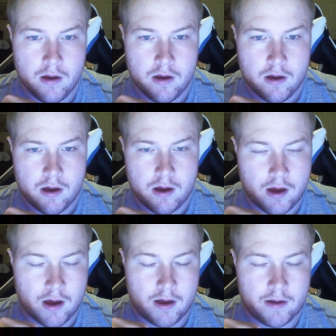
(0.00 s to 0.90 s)

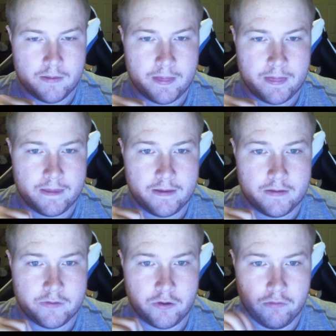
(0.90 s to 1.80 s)
Uh,
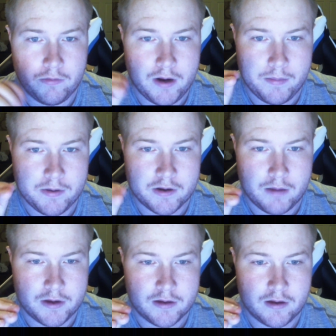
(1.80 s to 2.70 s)
so a little bit up and
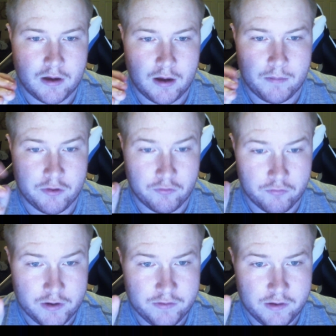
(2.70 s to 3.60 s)
coming. The
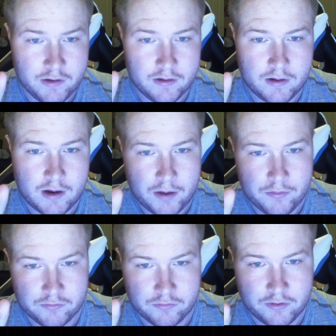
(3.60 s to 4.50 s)
reason I
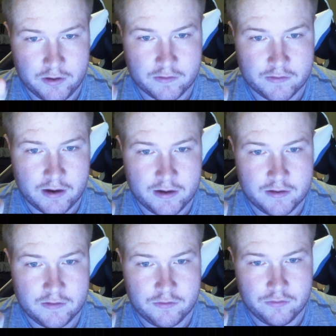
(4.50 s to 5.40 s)
was really excited
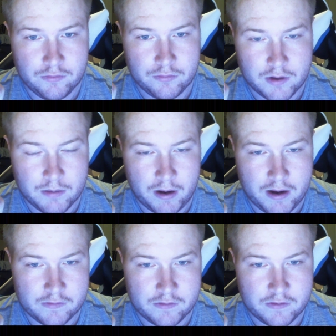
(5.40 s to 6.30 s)
to get my
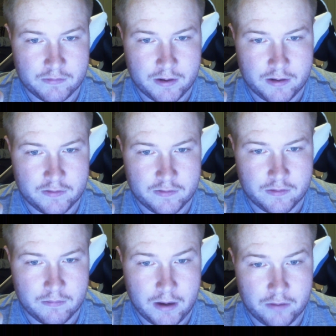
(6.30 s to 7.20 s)
hands on this mouse
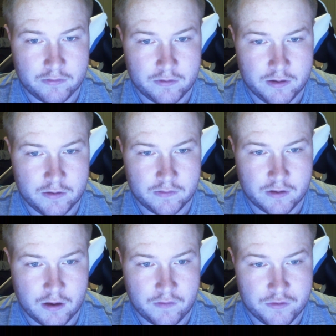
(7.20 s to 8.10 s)
is
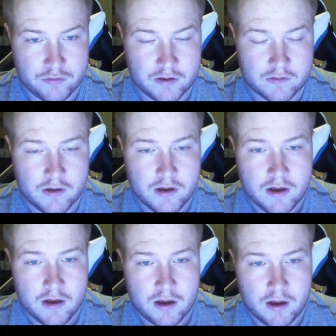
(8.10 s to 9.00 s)
a few things.
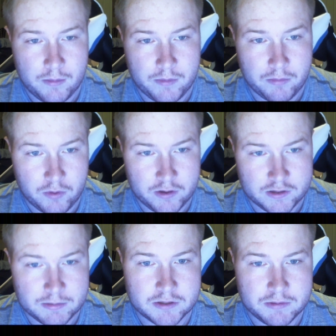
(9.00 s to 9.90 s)
Number one, it's
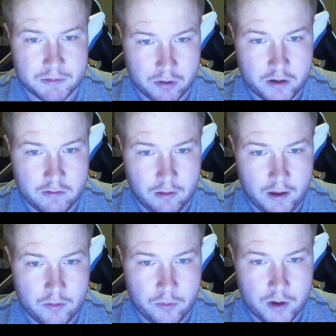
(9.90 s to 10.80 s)
supposed to be pretty
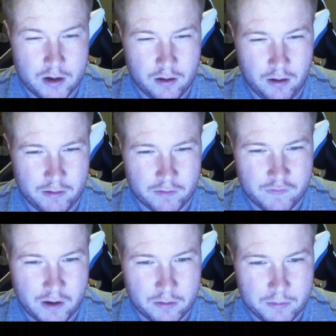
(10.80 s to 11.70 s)
lightweight, not like
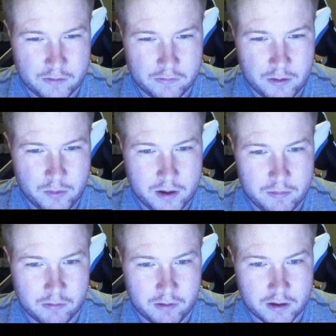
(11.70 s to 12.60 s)
Final Mouse lightweight,
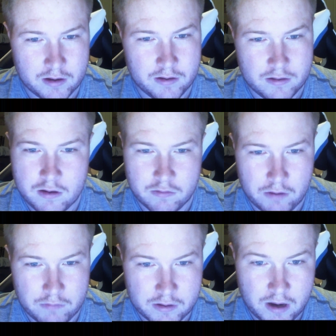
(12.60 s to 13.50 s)
but like around
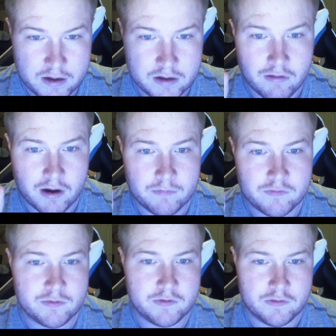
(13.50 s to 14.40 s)
like 90 grams,
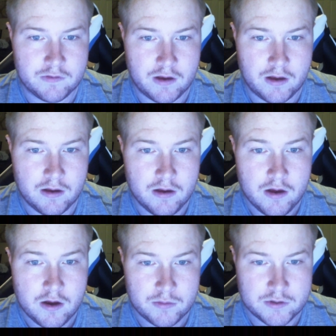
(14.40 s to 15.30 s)
which is
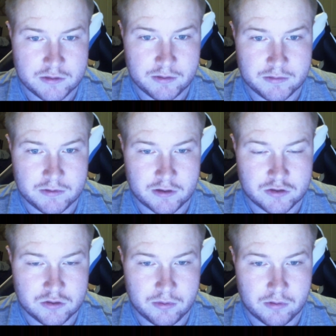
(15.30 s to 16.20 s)
supposed to be like
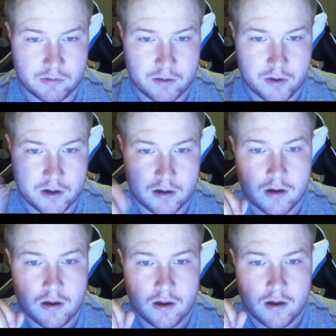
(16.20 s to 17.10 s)
super lightweight.
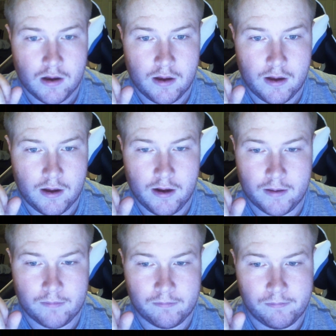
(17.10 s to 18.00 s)
Um,